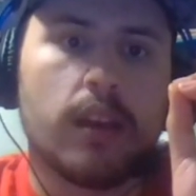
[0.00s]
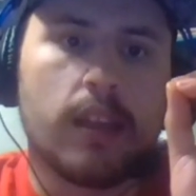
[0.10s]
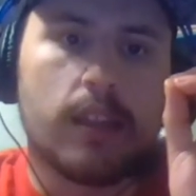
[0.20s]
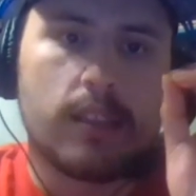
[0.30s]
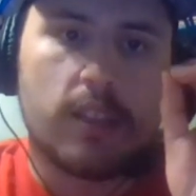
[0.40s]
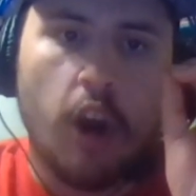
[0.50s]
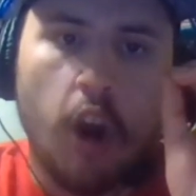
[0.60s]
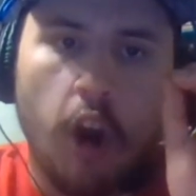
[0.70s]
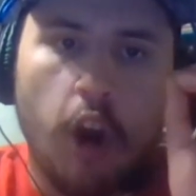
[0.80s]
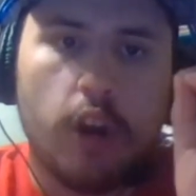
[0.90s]
Is
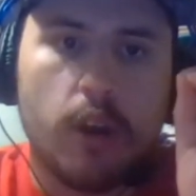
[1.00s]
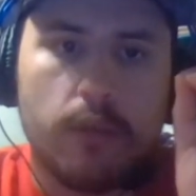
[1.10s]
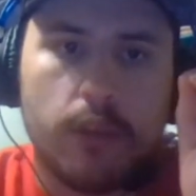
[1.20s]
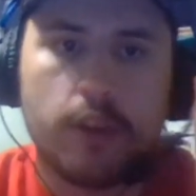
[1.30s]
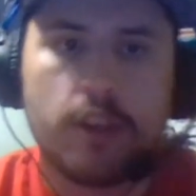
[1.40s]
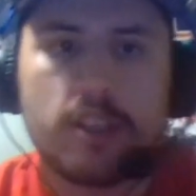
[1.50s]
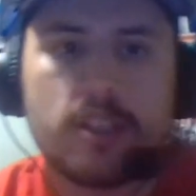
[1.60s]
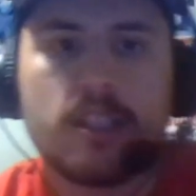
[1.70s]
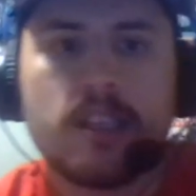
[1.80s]
heart of Viernes?